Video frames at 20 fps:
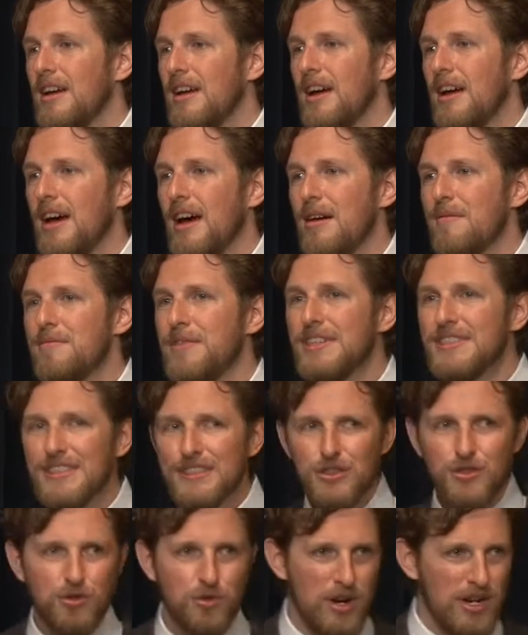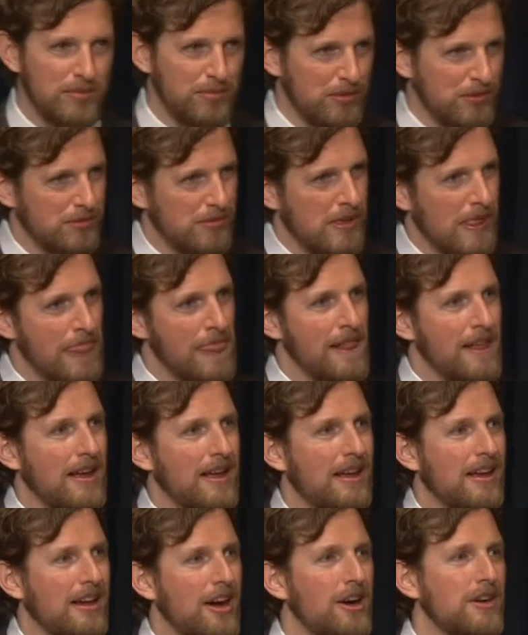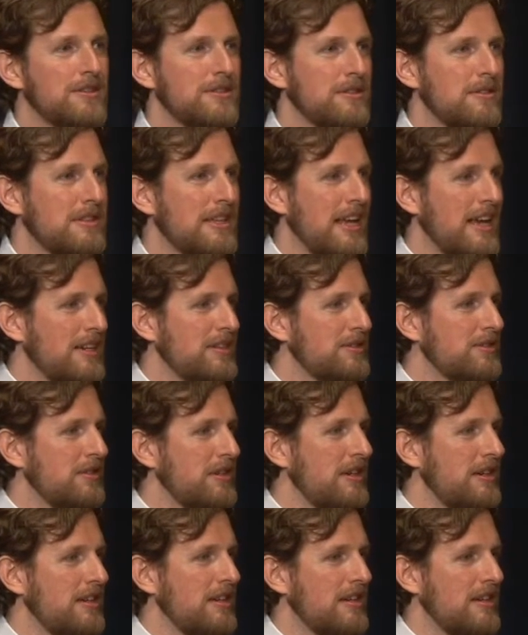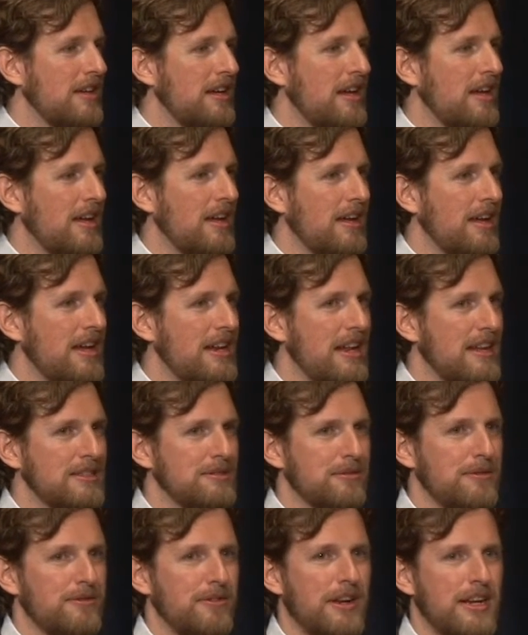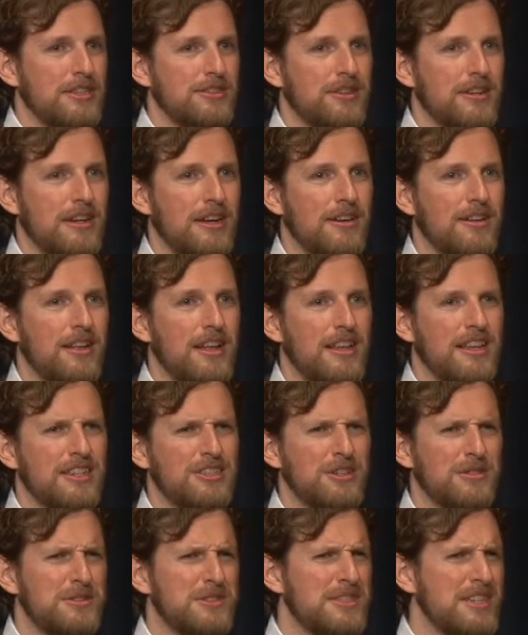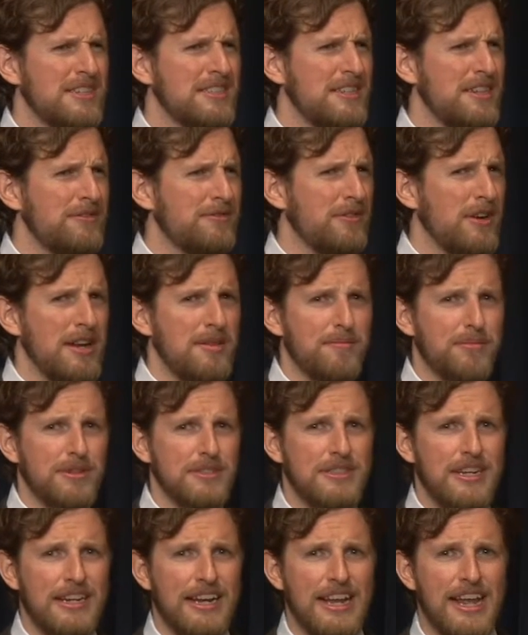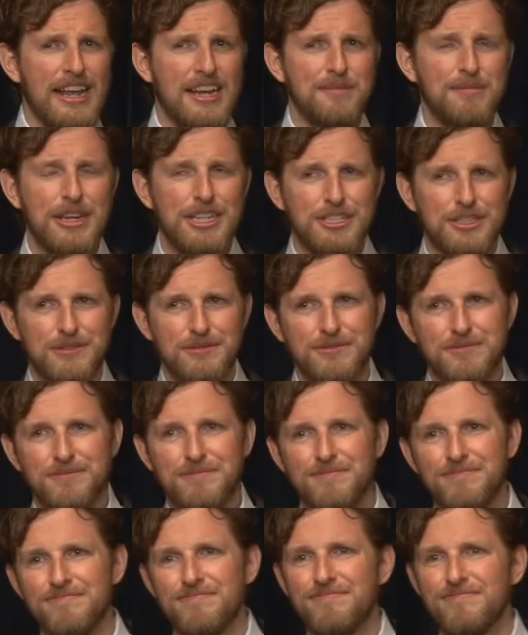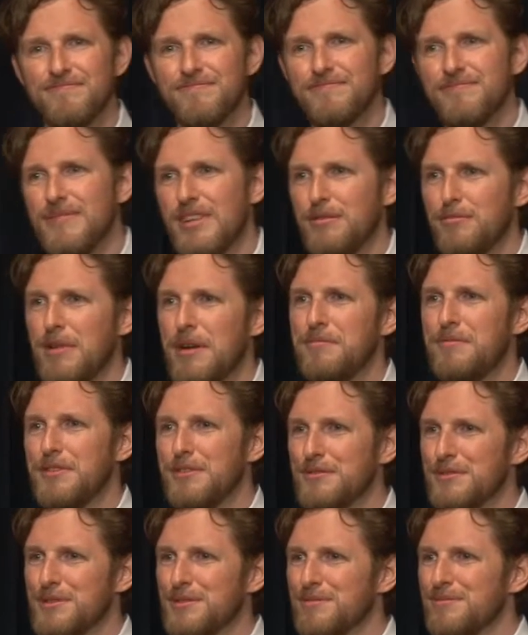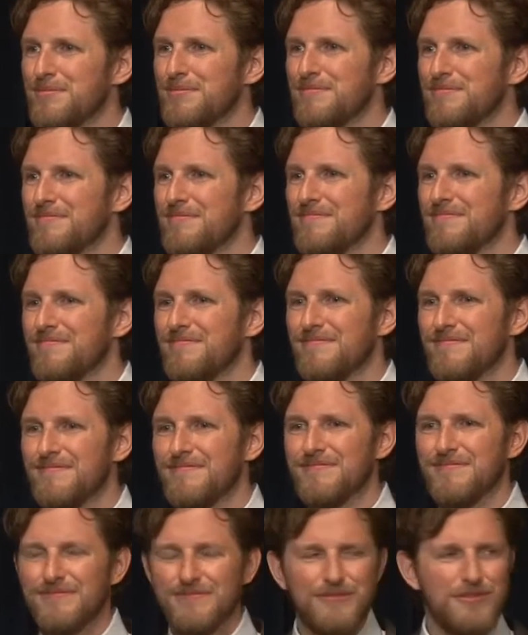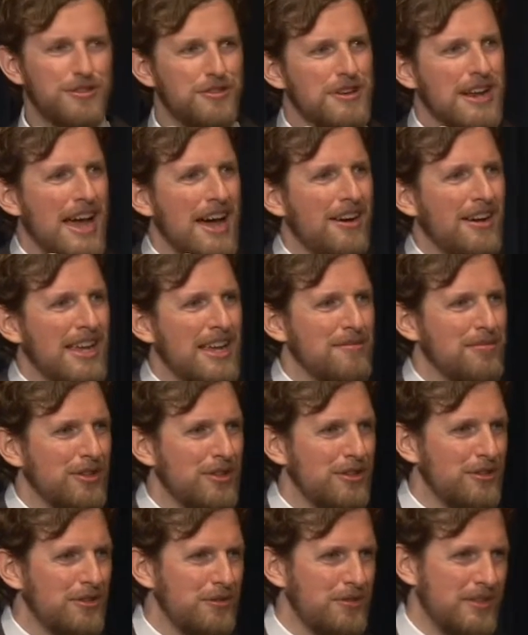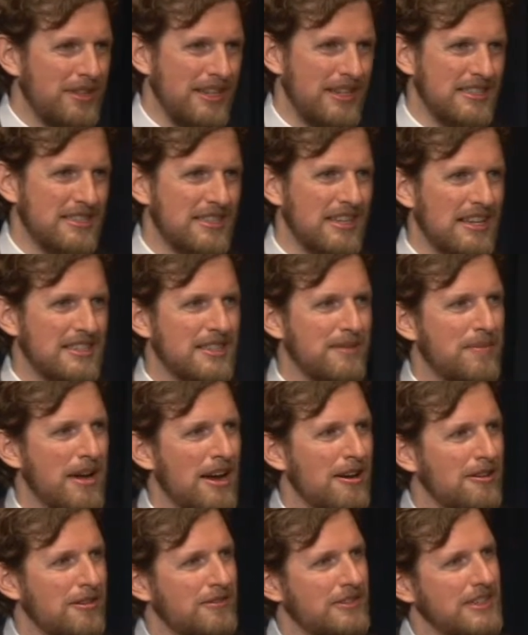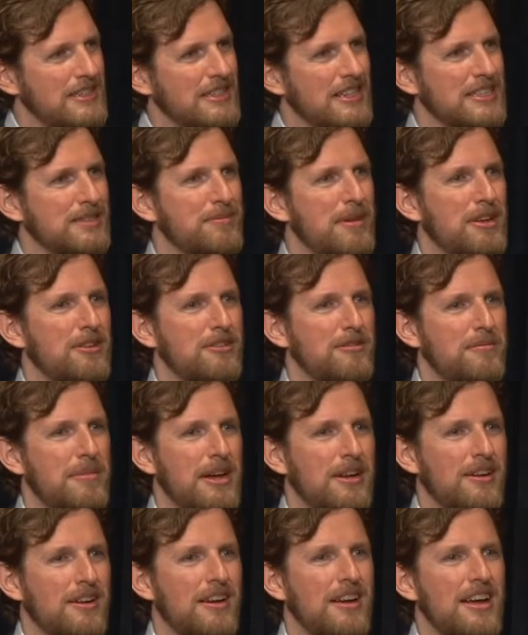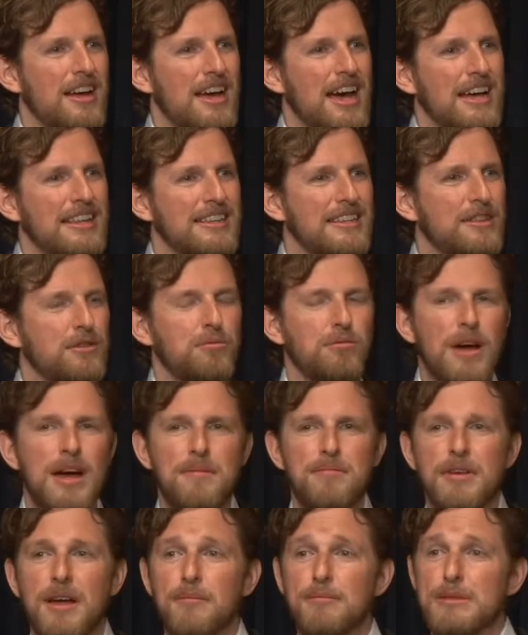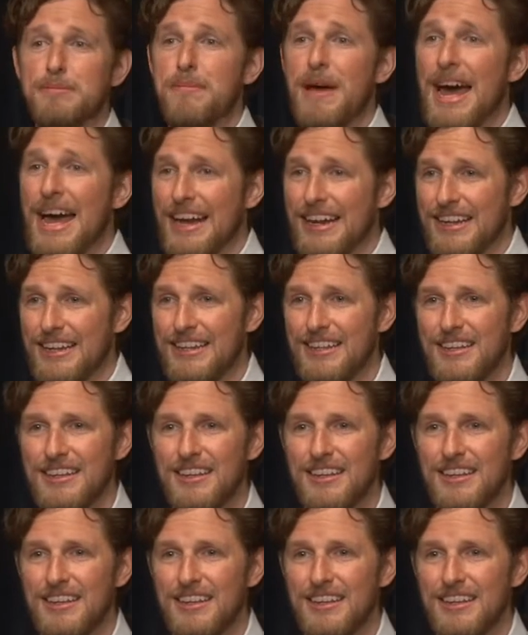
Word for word: Um, this is incredible. Uh, also, at the Android uh, announcement for Android L, it showed sixty frame per second animation in web views. You're now able to do things. As the power of these gets better and better, I think the web comes back